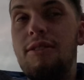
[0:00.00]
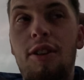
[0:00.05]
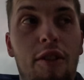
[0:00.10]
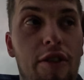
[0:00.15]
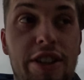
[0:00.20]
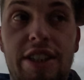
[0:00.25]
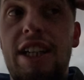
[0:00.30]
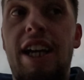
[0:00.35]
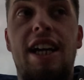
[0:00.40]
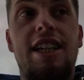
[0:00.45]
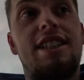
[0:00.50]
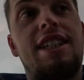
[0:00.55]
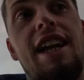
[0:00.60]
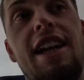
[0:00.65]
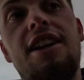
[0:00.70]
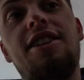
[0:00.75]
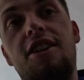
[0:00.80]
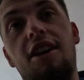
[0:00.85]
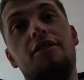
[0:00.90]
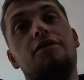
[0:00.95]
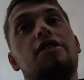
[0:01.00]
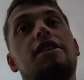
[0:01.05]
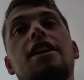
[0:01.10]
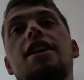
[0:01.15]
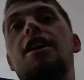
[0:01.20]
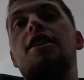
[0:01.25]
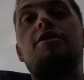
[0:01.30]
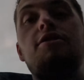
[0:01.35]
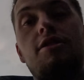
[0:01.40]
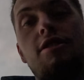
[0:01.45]
Obviously I stay in Girvan
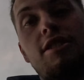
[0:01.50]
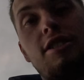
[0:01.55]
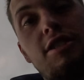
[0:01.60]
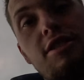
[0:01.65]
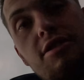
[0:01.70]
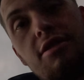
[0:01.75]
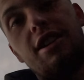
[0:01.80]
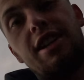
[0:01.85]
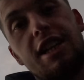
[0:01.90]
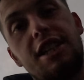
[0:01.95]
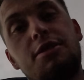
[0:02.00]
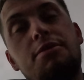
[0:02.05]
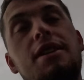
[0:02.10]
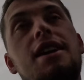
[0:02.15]
now, so a nice